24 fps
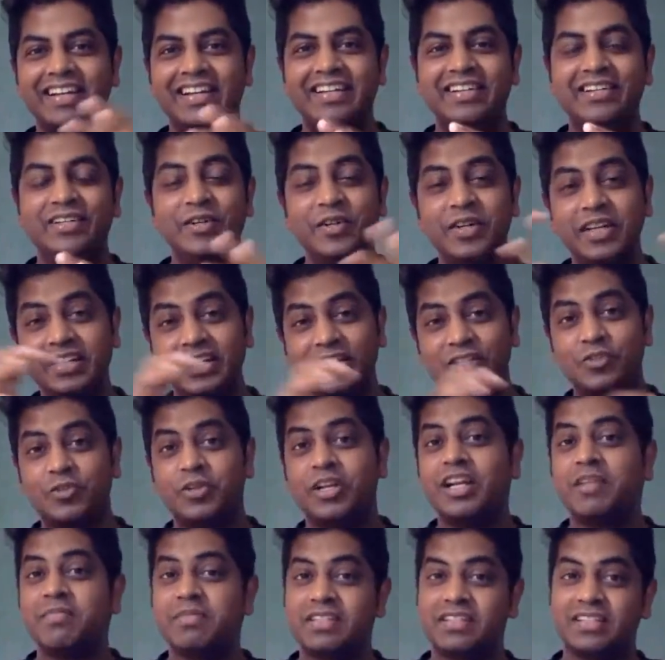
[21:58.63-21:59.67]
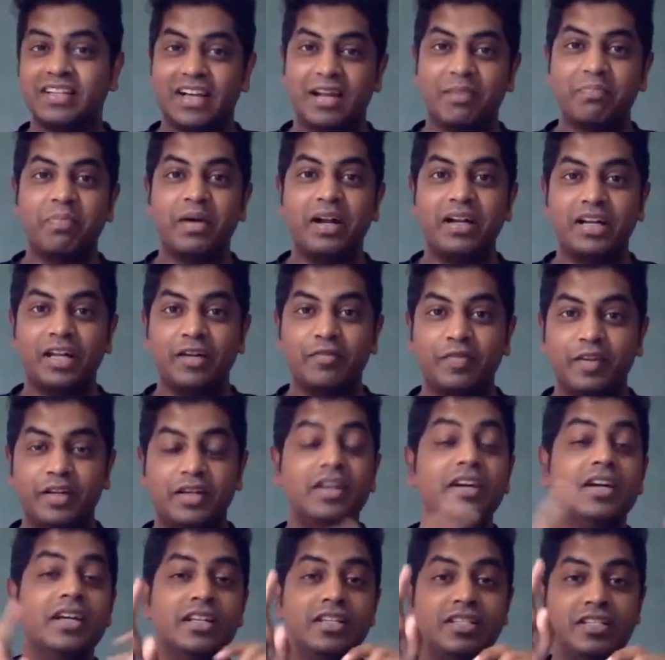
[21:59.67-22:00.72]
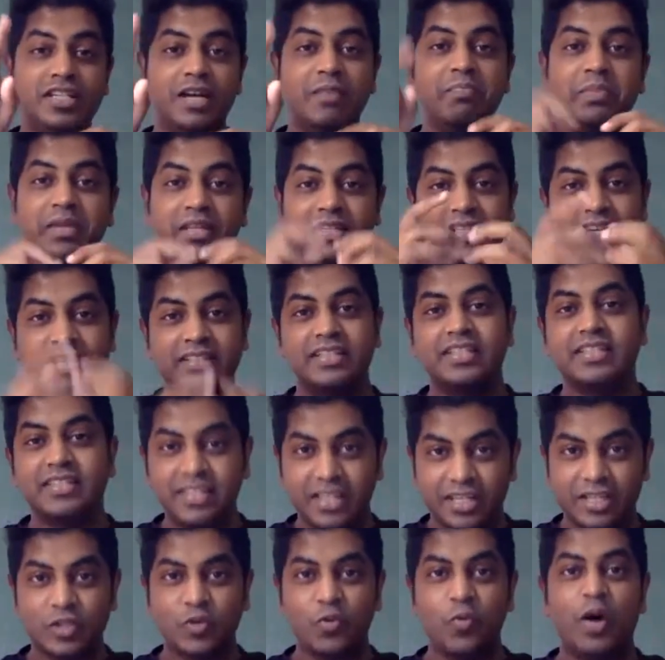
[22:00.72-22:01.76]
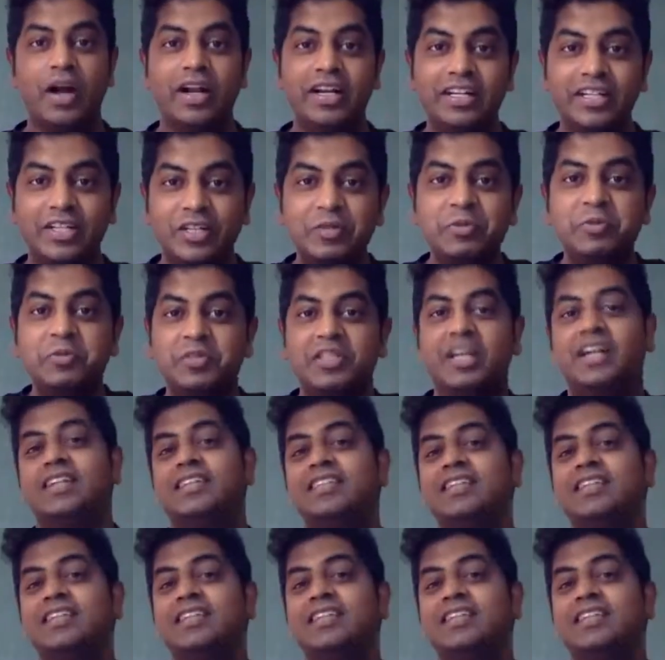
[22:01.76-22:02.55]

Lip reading: doing the Surya Namaskara part of it. Jumping jacks is just 1, 2, that's